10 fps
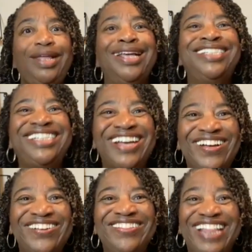
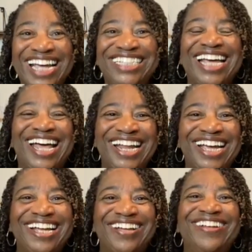So that's how
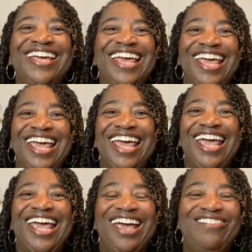that go.
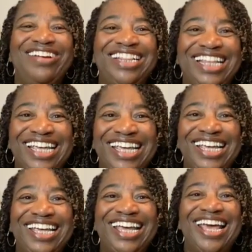
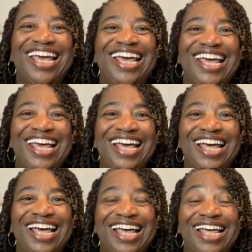Everything,
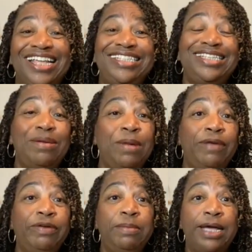some
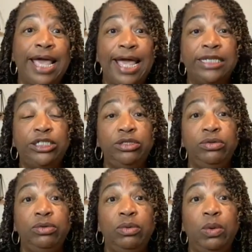of them will ask
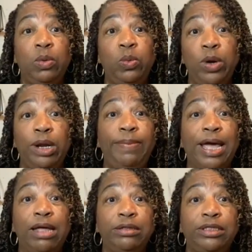you, what
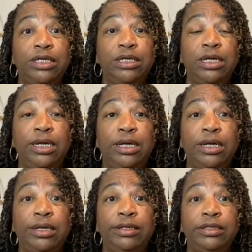about
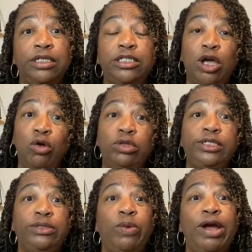the total
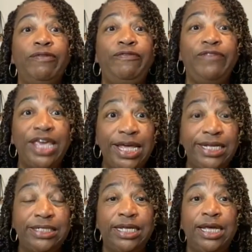square
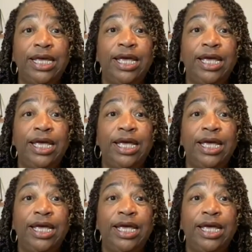feet